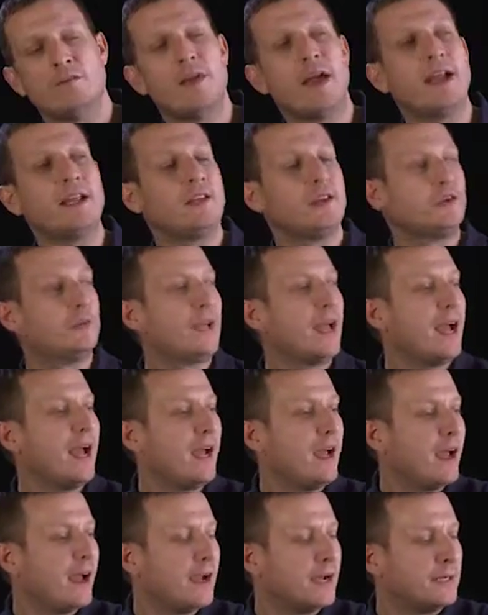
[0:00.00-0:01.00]
Thank you.
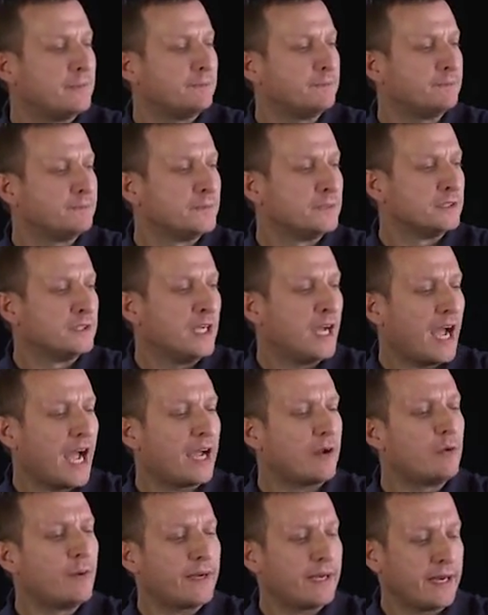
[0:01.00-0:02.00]
Yeah,
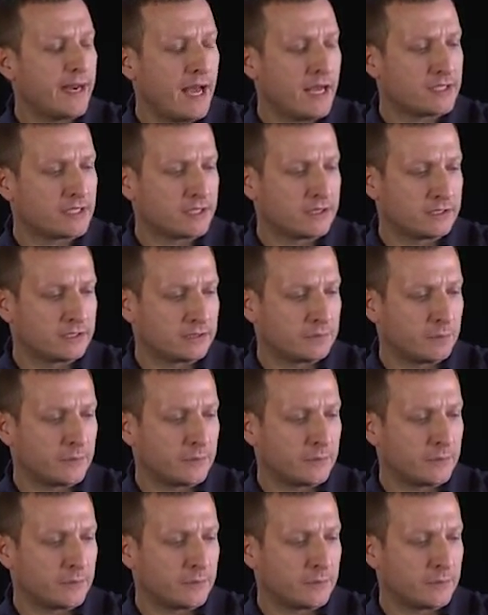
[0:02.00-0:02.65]
I read an article